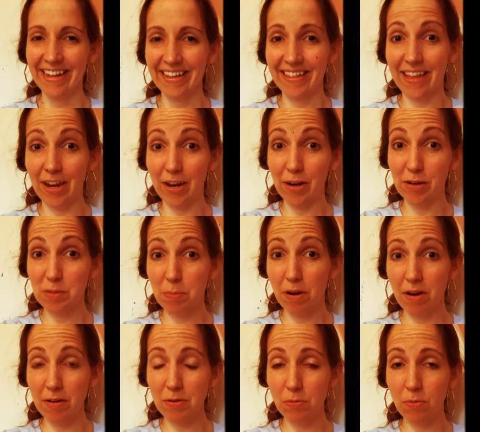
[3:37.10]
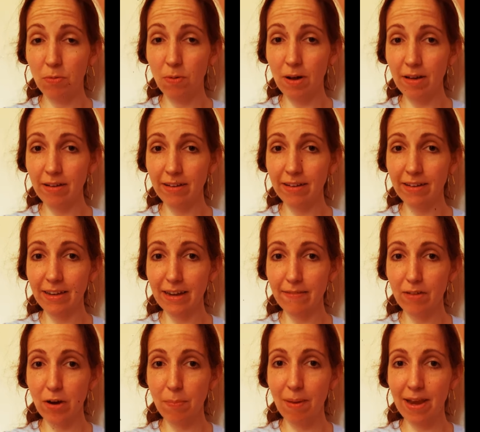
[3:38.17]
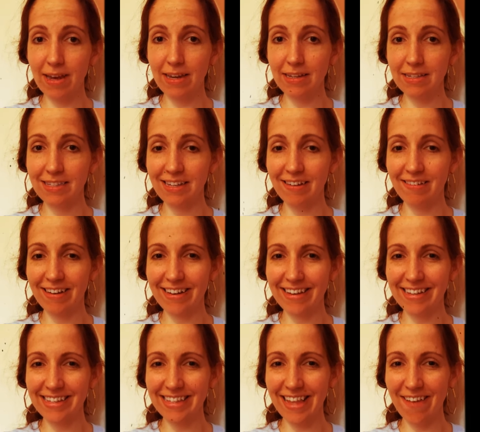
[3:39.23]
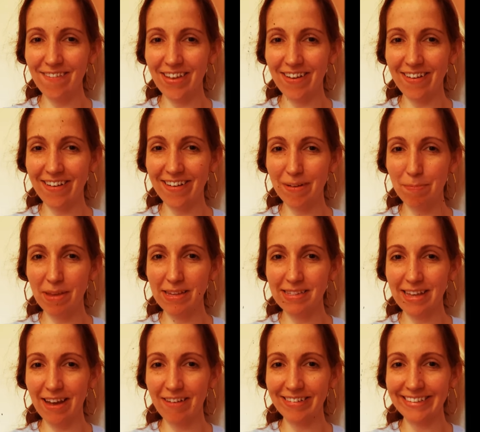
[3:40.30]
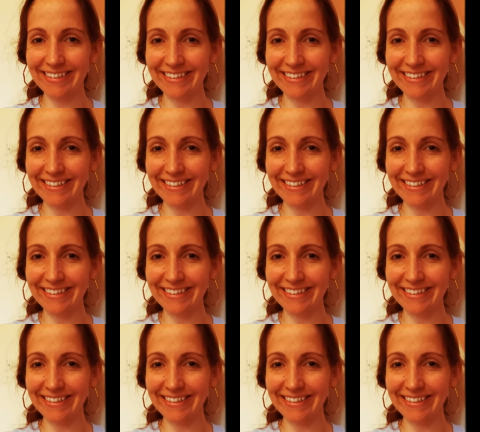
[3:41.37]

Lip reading: There's part one of our painting series. Love y'all. Peace out.